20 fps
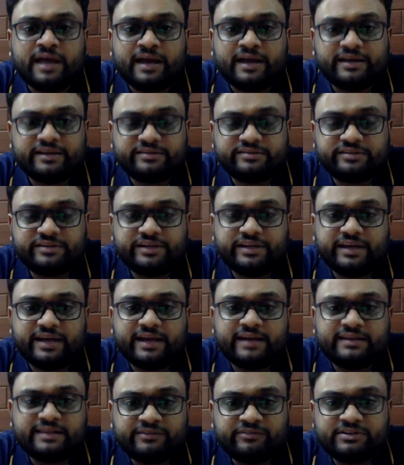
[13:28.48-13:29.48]
history
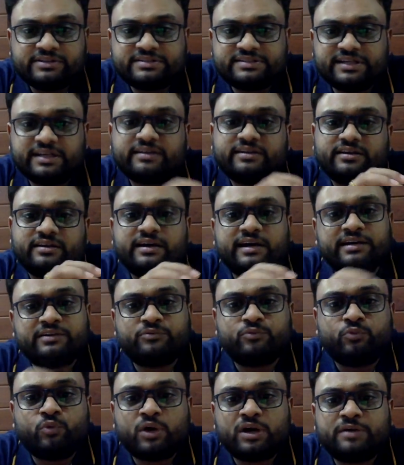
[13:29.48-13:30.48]
and they will check at
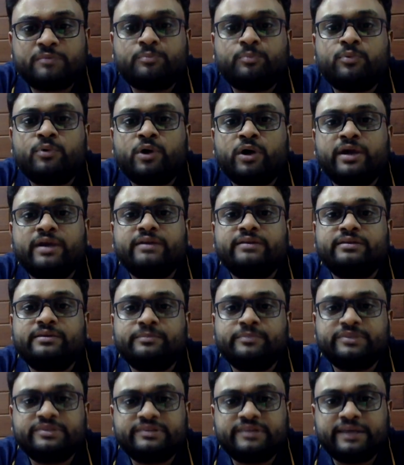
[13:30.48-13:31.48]
what point the
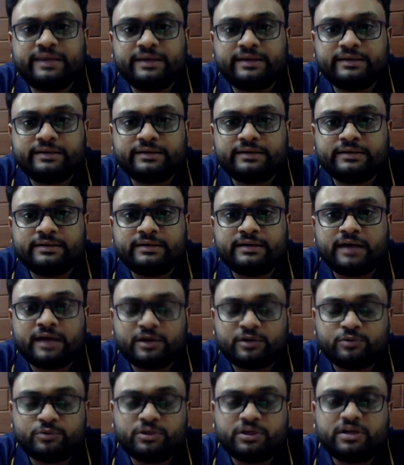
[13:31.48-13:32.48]
mistake
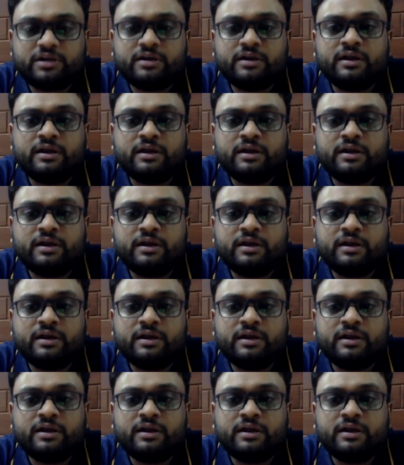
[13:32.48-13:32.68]
occurred,